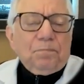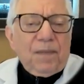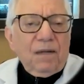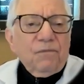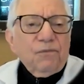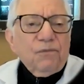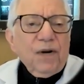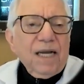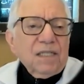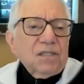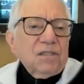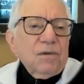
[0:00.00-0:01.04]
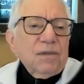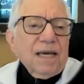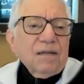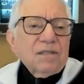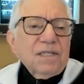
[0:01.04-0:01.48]
in France,
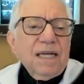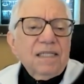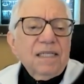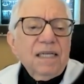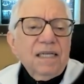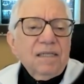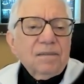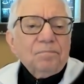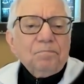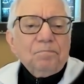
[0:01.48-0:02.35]
2018,